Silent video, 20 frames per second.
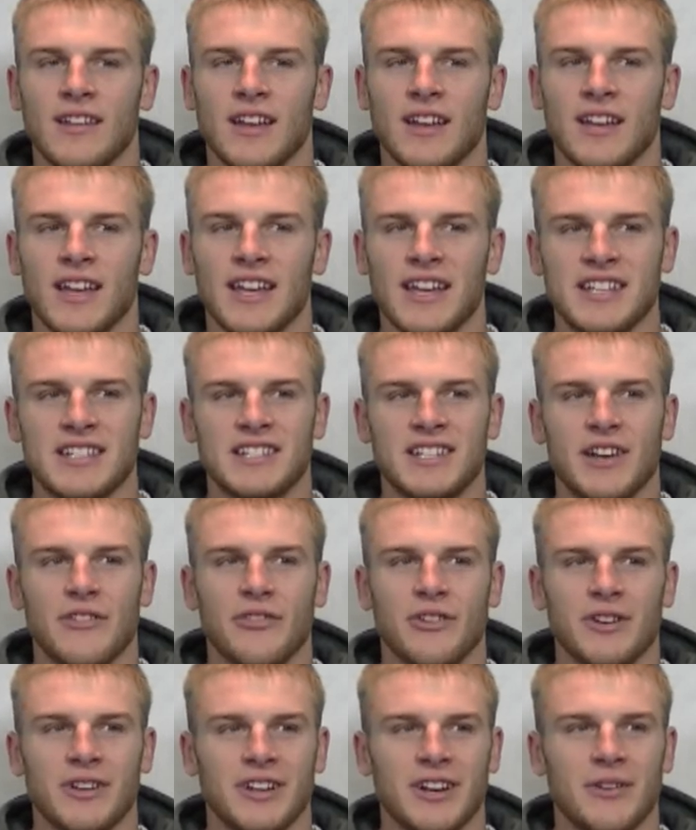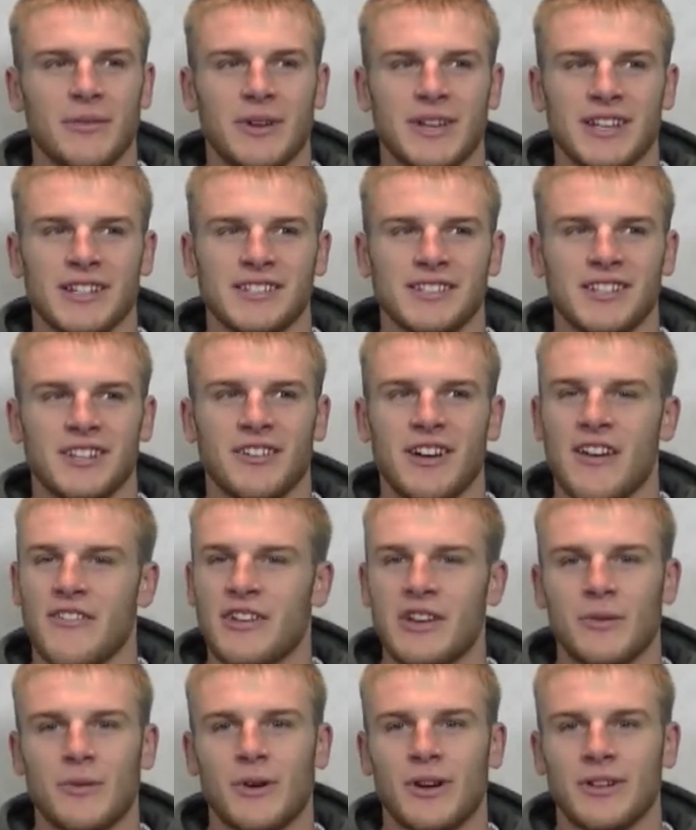Yeah, it's different, because you don't
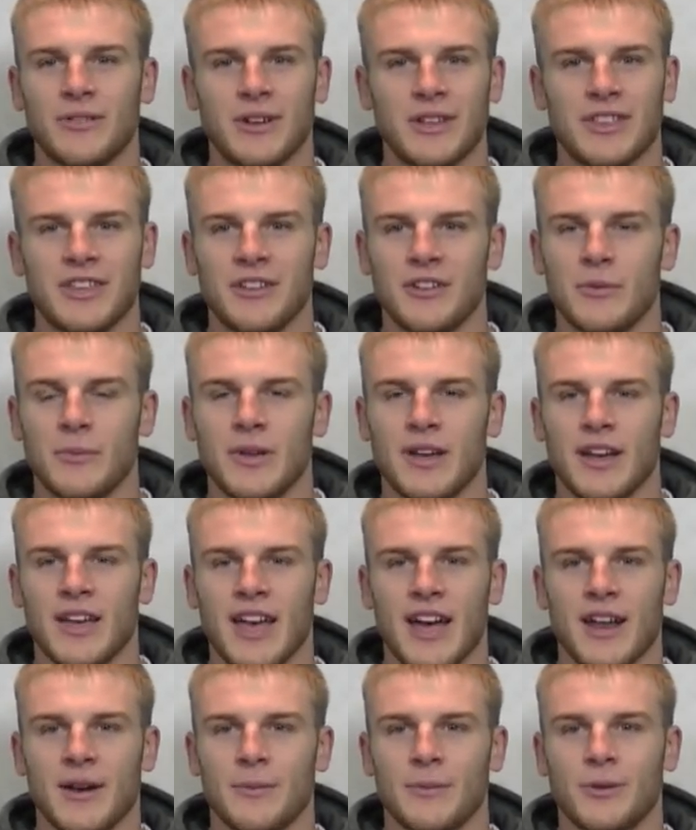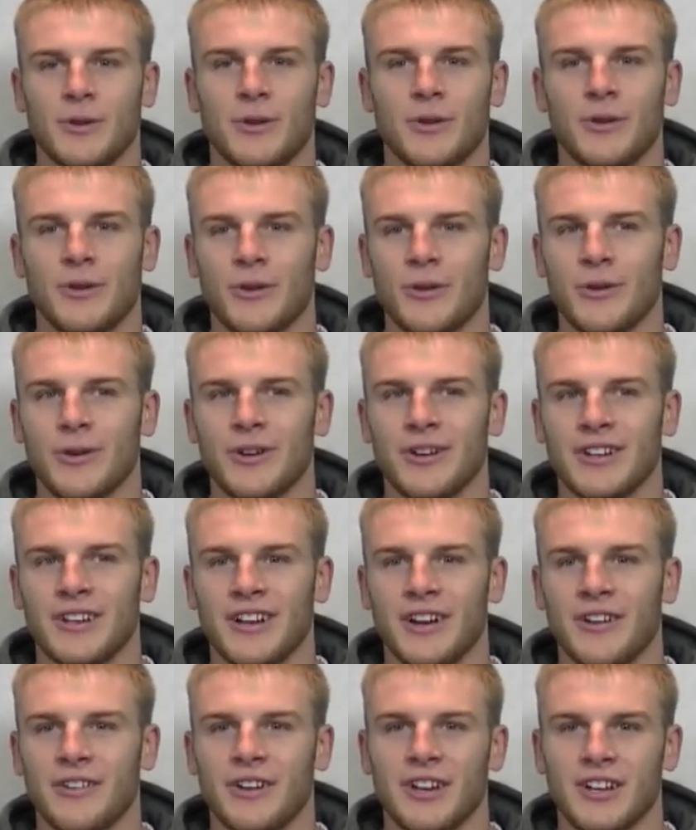have anyone with you to be accountable or,
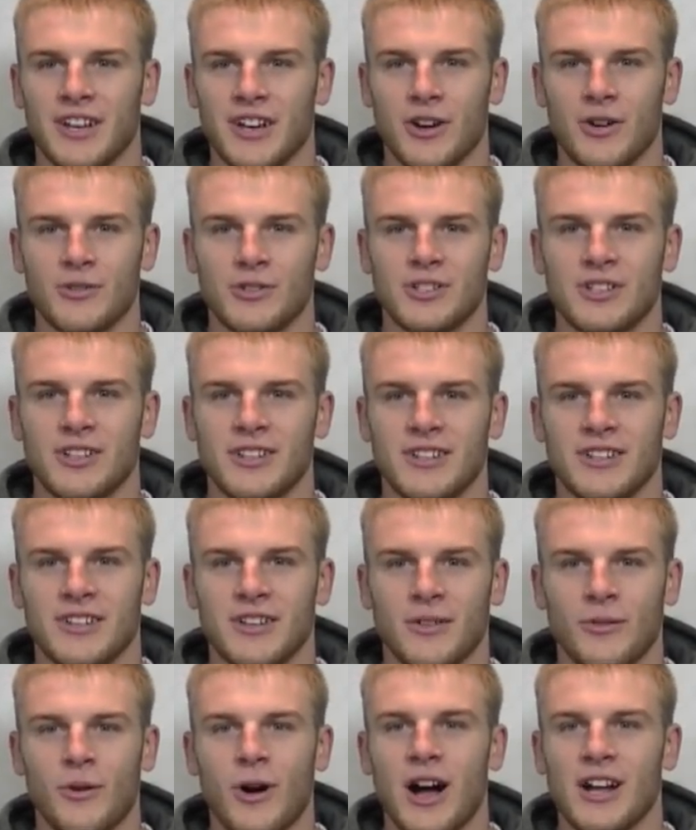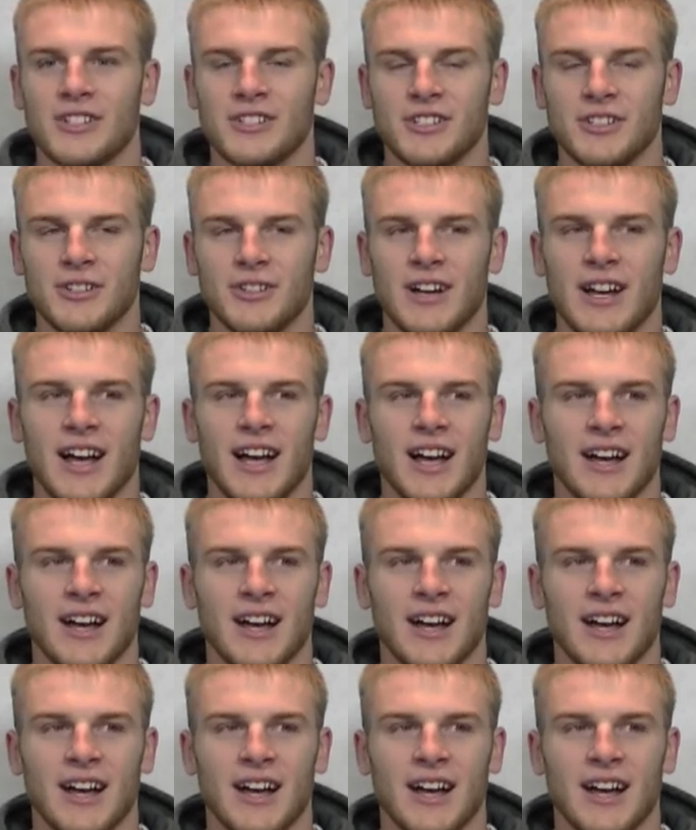a coach to watch you.